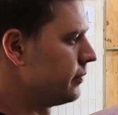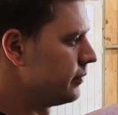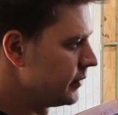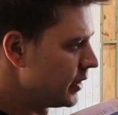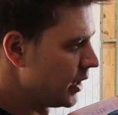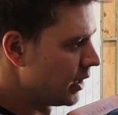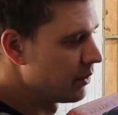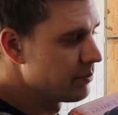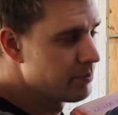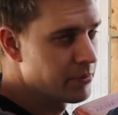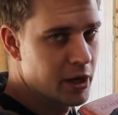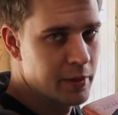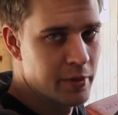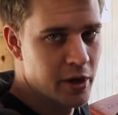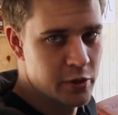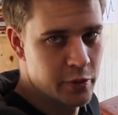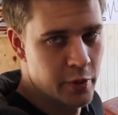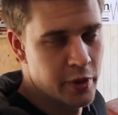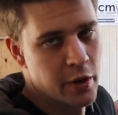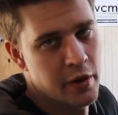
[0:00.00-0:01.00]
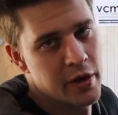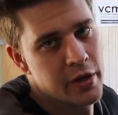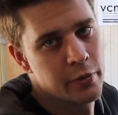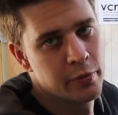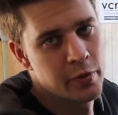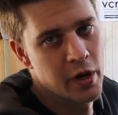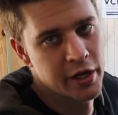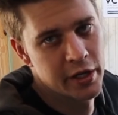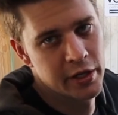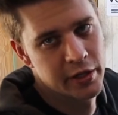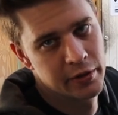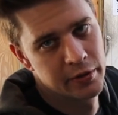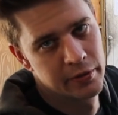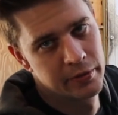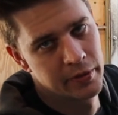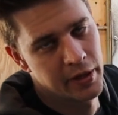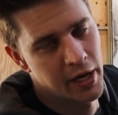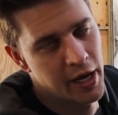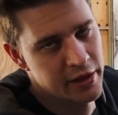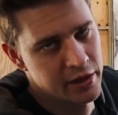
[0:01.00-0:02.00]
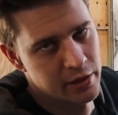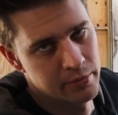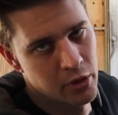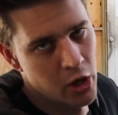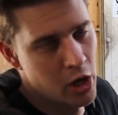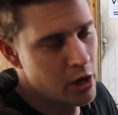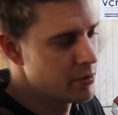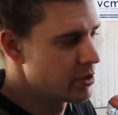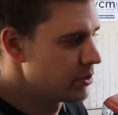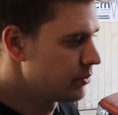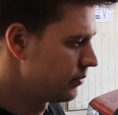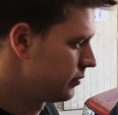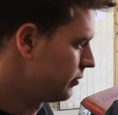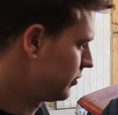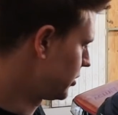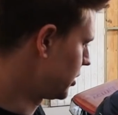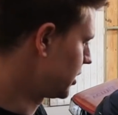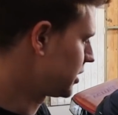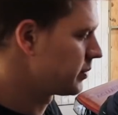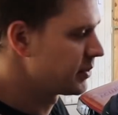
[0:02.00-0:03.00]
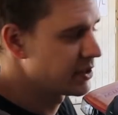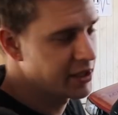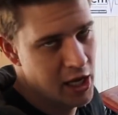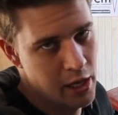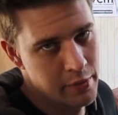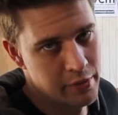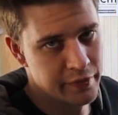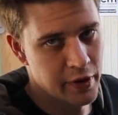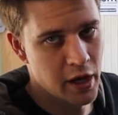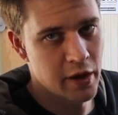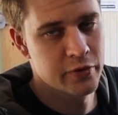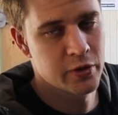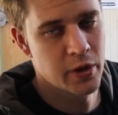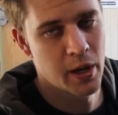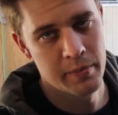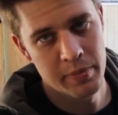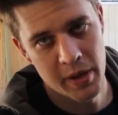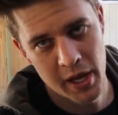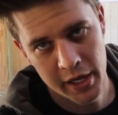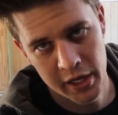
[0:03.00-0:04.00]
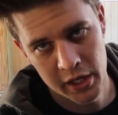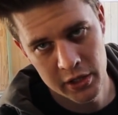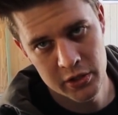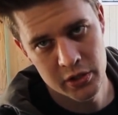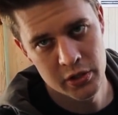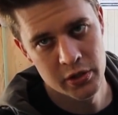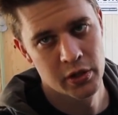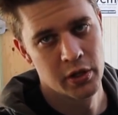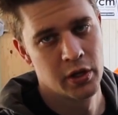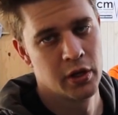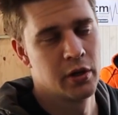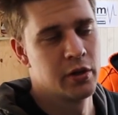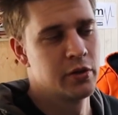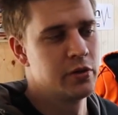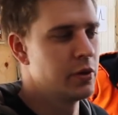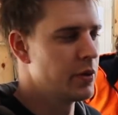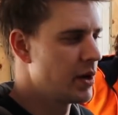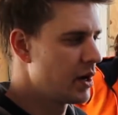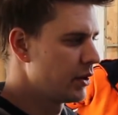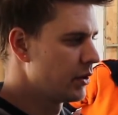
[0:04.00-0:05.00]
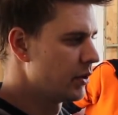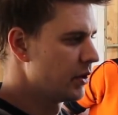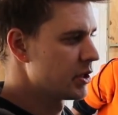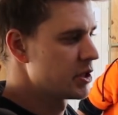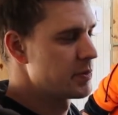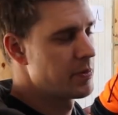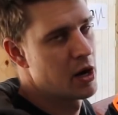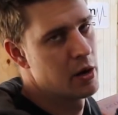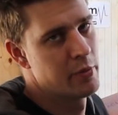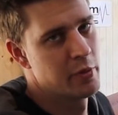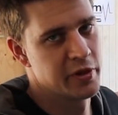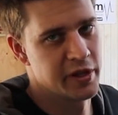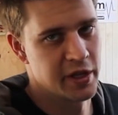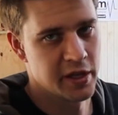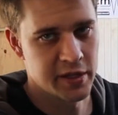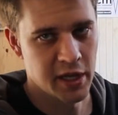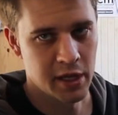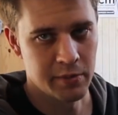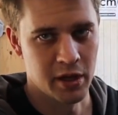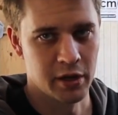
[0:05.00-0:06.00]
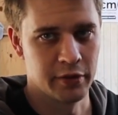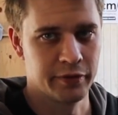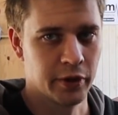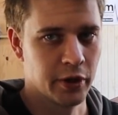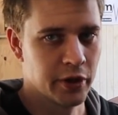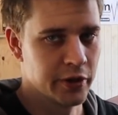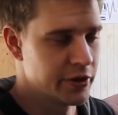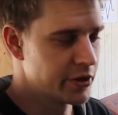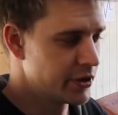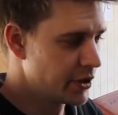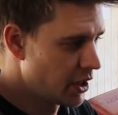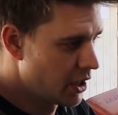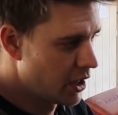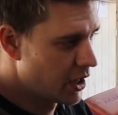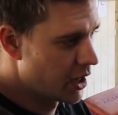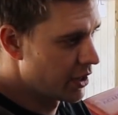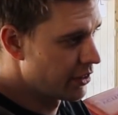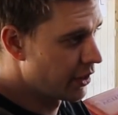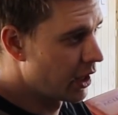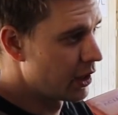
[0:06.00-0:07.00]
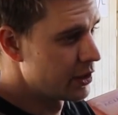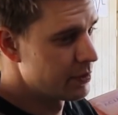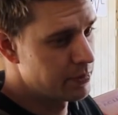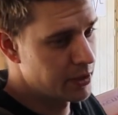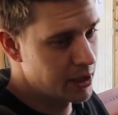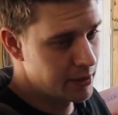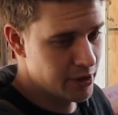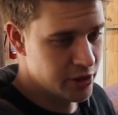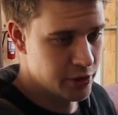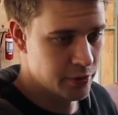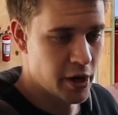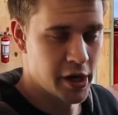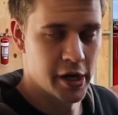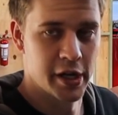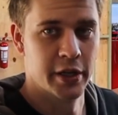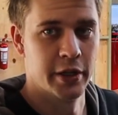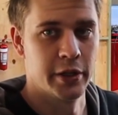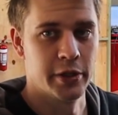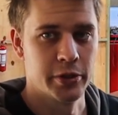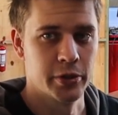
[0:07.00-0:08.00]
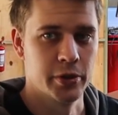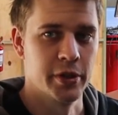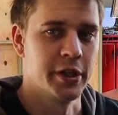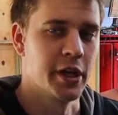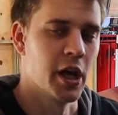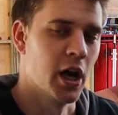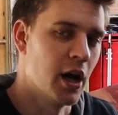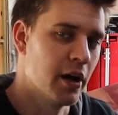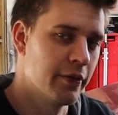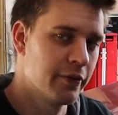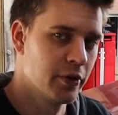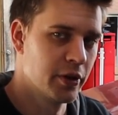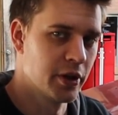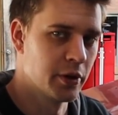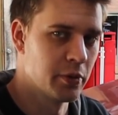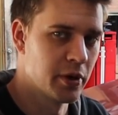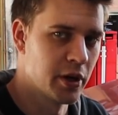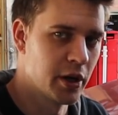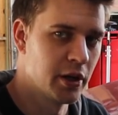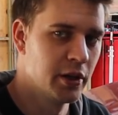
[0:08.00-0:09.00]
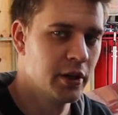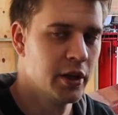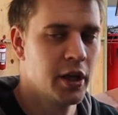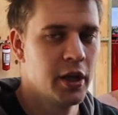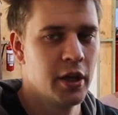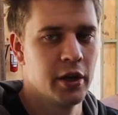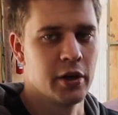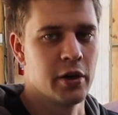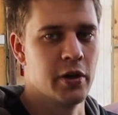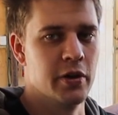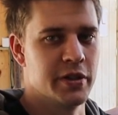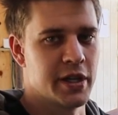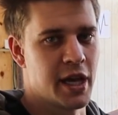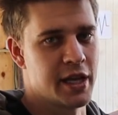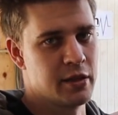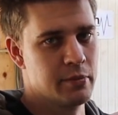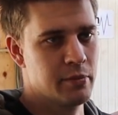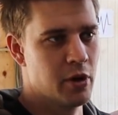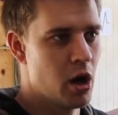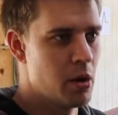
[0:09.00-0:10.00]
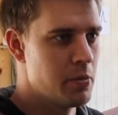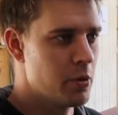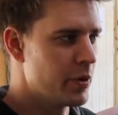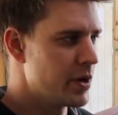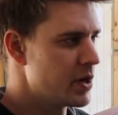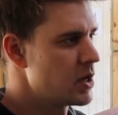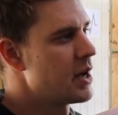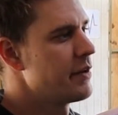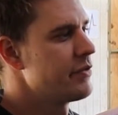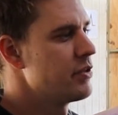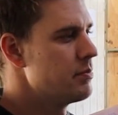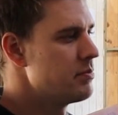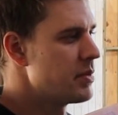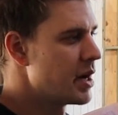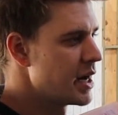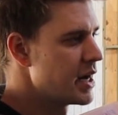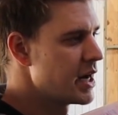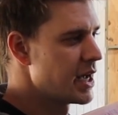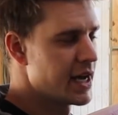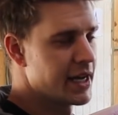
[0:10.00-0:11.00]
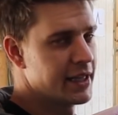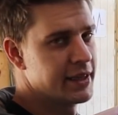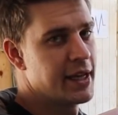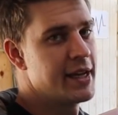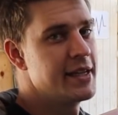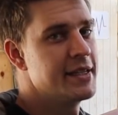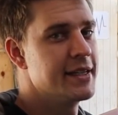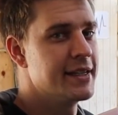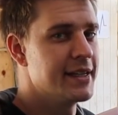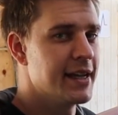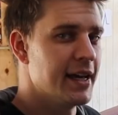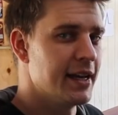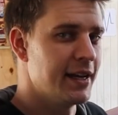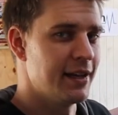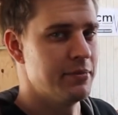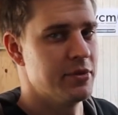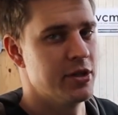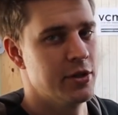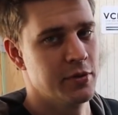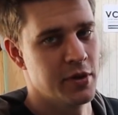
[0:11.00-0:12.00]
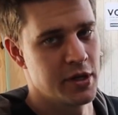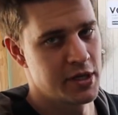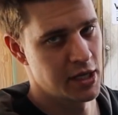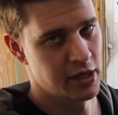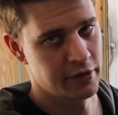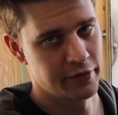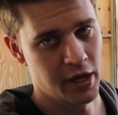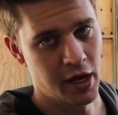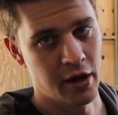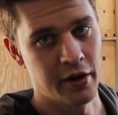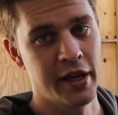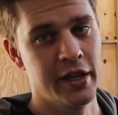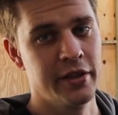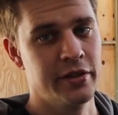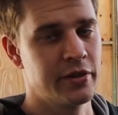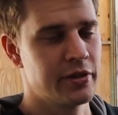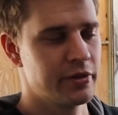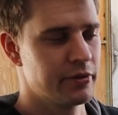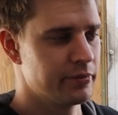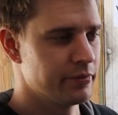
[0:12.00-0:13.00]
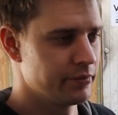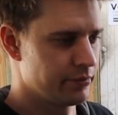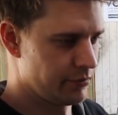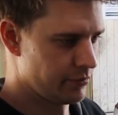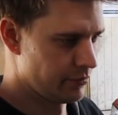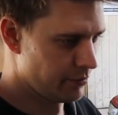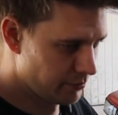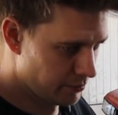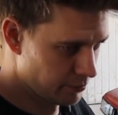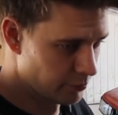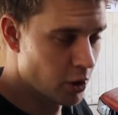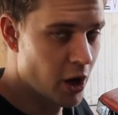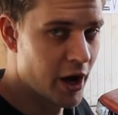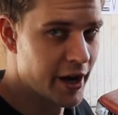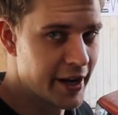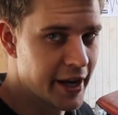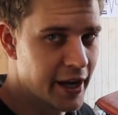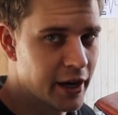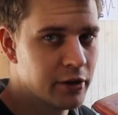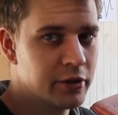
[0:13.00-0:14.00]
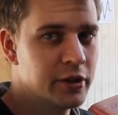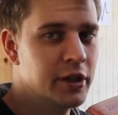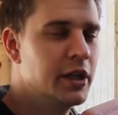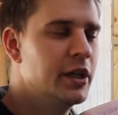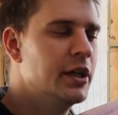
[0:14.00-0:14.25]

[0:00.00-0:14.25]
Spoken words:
yeah, pretty much we're going to run it at the moment just with the cam and valve train package, do a little experiment with the intake manifolds, and then pretty much run it and then enjoy the car for a little while, because at the moment we don't have the money to outlay to get him to do a set of our heads right now,